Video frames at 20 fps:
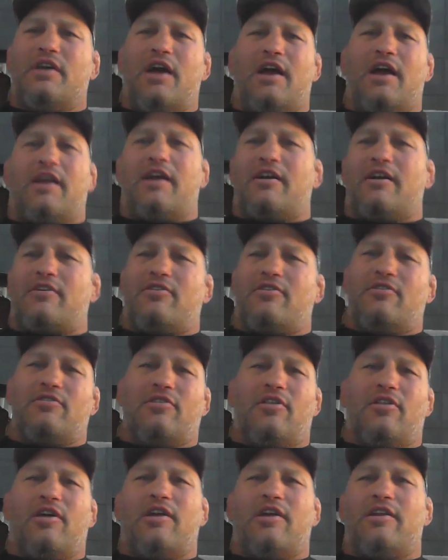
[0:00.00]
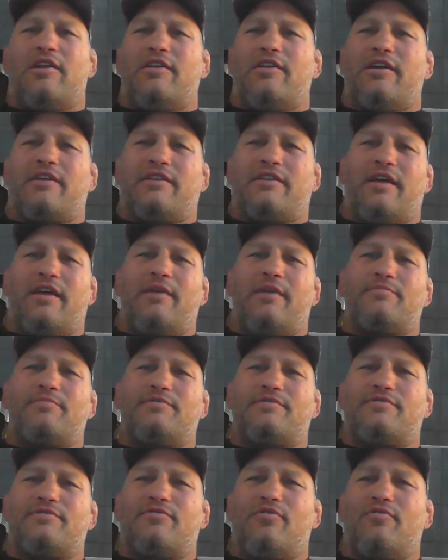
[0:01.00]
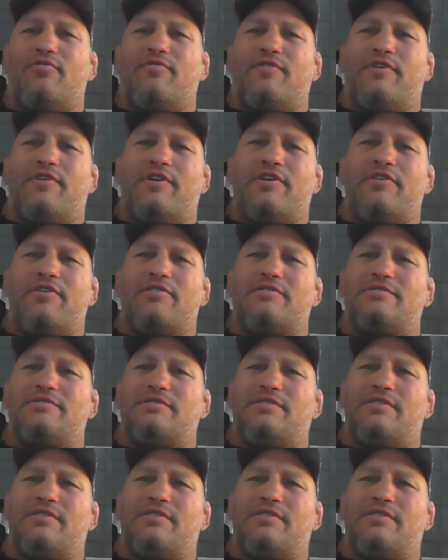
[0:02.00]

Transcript: I got called a lot of nicknames over the years,